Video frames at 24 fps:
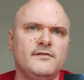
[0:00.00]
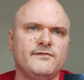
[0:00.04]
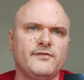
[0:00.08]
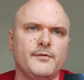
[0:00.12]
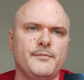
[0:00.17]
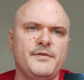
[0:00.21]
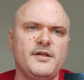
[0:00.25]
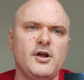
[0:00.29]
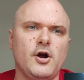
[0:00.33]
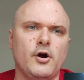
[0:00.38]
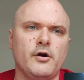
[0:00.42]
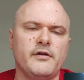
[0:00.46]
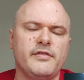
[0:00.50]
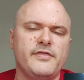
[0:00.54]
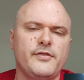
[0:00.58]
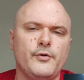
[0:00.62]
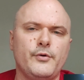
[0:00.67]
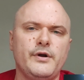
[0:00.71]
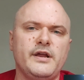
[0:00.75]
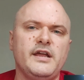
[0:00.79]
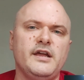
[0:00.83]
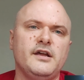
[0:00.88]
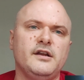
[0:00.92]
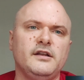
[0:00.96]
from the
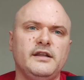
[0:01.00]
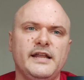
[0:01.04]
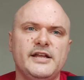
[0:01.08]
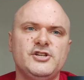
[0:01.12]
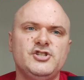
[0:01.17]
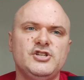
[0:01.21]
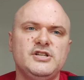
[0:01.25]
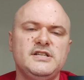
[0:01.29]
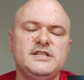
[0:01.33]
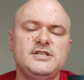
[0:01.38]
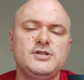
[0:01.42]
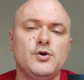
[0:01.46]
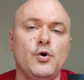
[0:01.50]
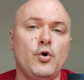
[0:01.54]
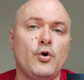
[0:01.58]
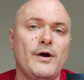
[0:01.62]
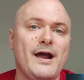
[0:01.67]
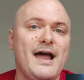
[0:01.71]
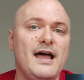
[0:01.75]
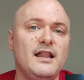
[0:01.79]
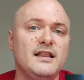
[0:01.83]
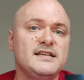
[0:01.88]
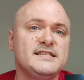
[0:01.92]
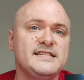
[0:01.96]
Arthurian legends or
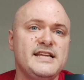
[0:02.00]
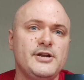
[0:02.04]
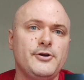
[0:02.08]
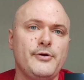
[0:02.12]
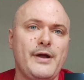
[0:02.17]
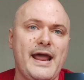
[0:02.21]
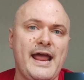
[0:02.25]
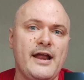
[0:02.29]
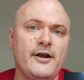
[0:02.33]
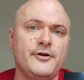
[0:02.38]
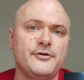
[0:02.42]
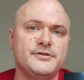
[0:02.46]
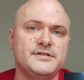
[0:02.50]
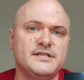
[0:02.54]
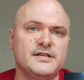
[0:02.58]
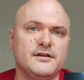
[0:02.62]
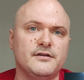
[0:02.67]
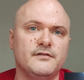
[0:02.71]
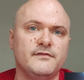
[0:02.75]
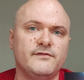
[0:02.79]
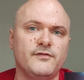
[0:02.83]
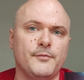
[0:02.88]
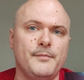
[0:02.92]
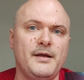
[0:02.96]
Alexander
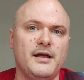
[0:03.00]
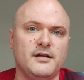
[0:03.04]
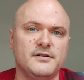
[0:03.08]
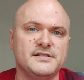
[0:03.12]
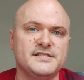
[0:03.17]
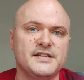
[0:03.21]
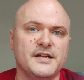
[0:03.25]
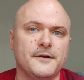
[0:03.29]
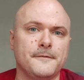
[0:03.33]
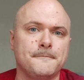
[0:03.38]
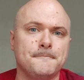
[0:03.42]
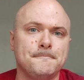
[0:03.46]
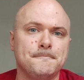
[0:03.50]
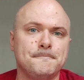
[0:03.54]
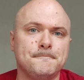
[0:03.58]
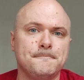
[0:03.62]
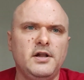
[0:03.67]
Anderson from Helsing.